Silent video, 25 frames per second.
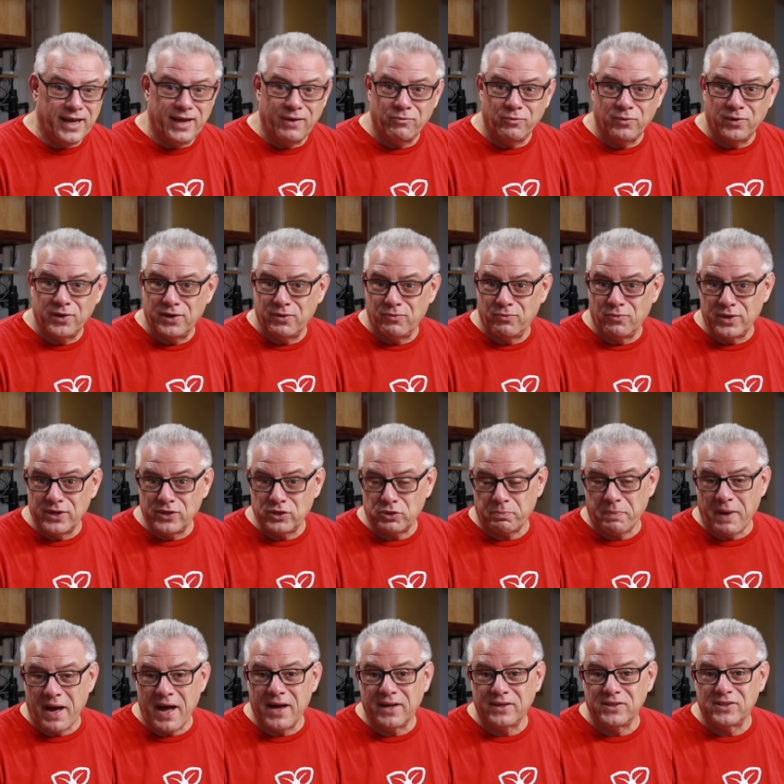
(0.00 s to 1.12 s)
it would
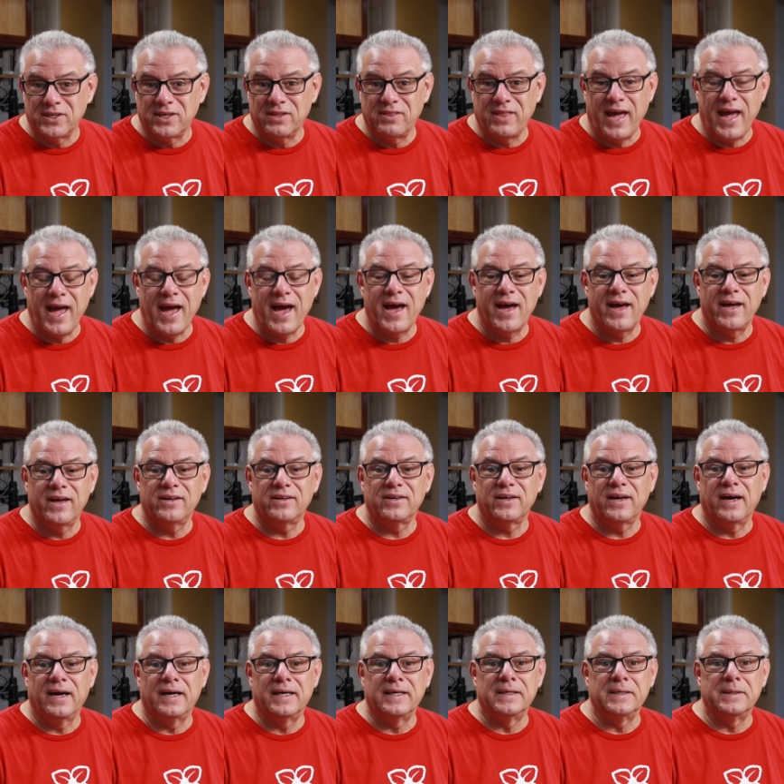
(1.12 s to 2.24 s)
respond to that,
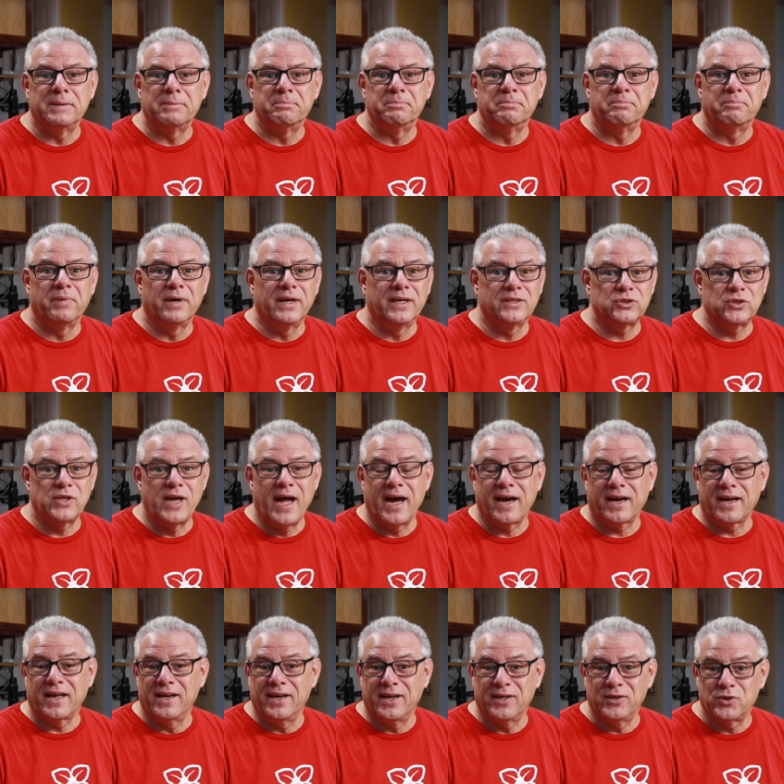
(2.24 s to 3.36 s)
but it's
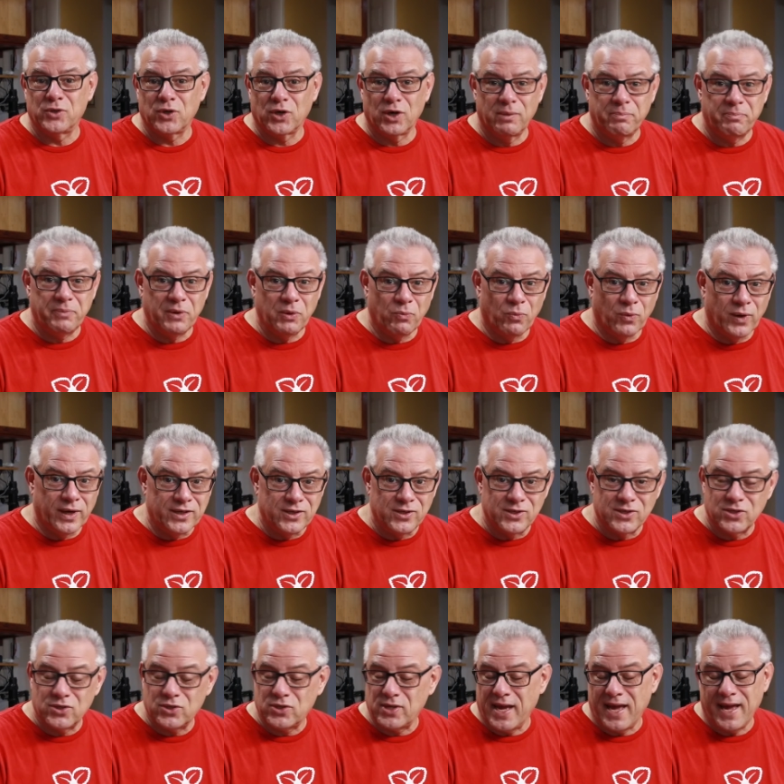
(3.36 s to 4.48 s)
not going to interpret what
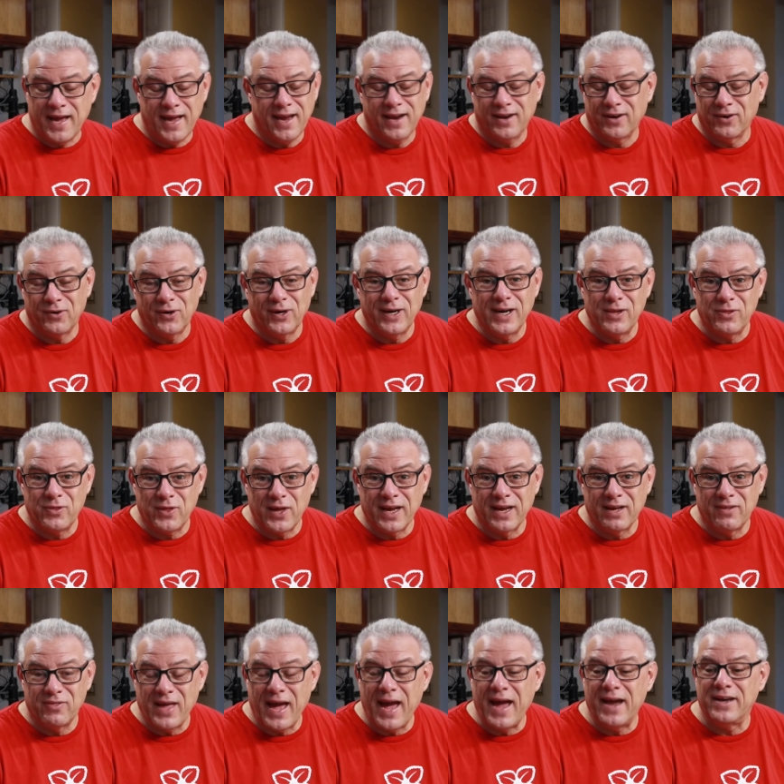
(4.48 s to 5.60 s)
you're saying or anything
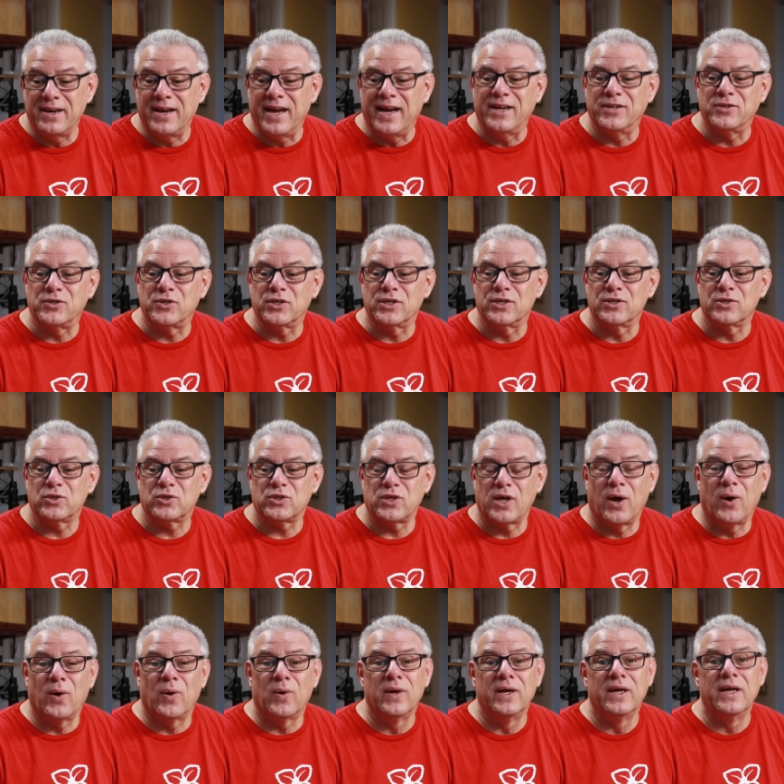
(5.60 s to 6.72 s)
of that nature.
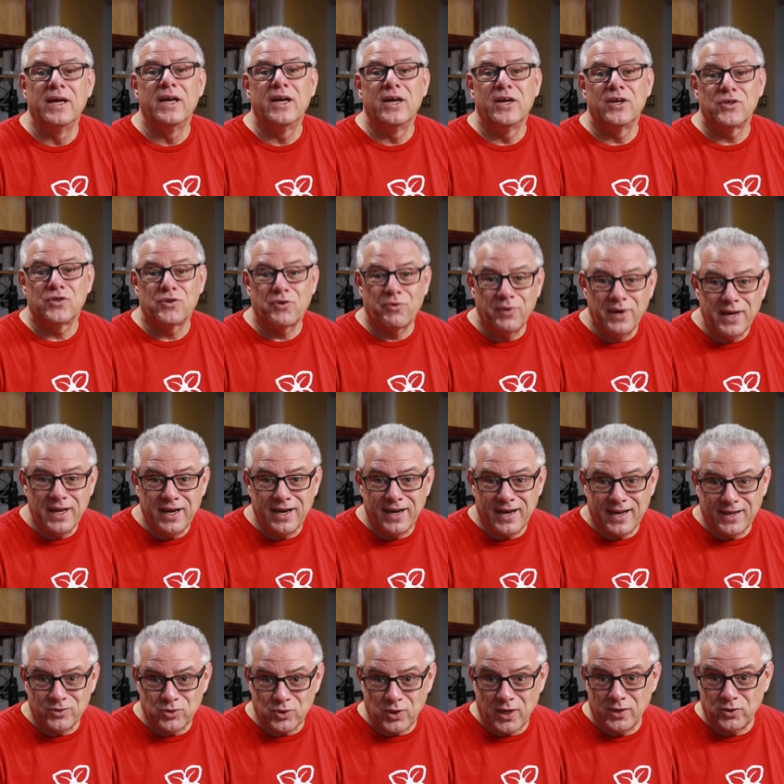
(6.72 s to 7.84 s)
So treat it
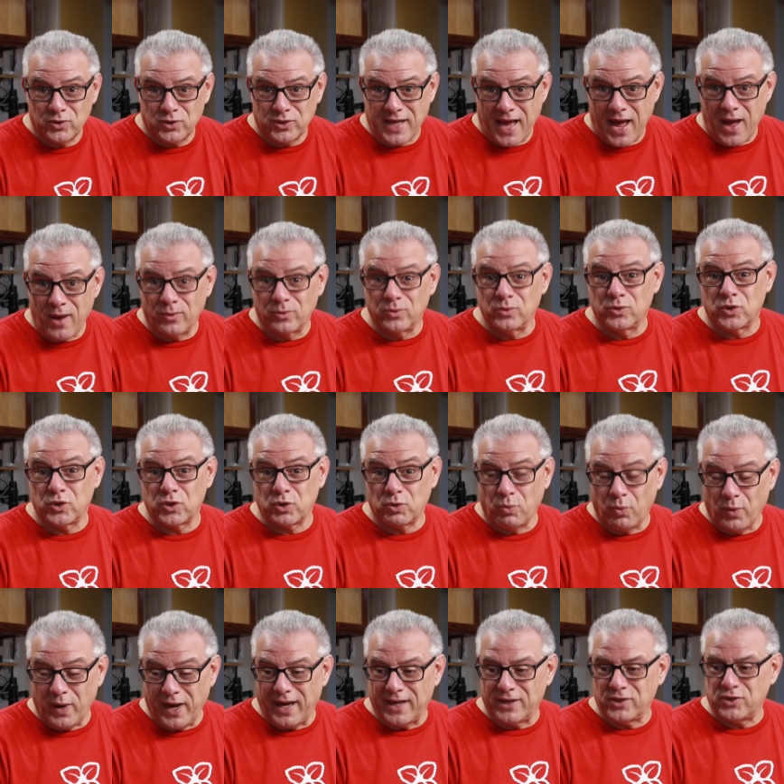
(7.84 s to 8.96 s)
as a sound
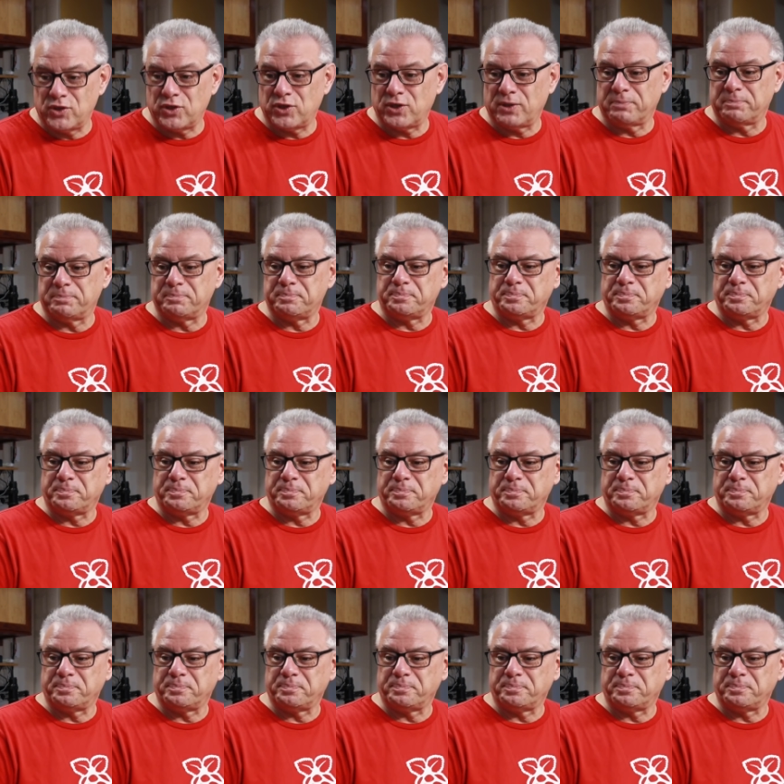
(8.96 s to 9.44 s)
switch.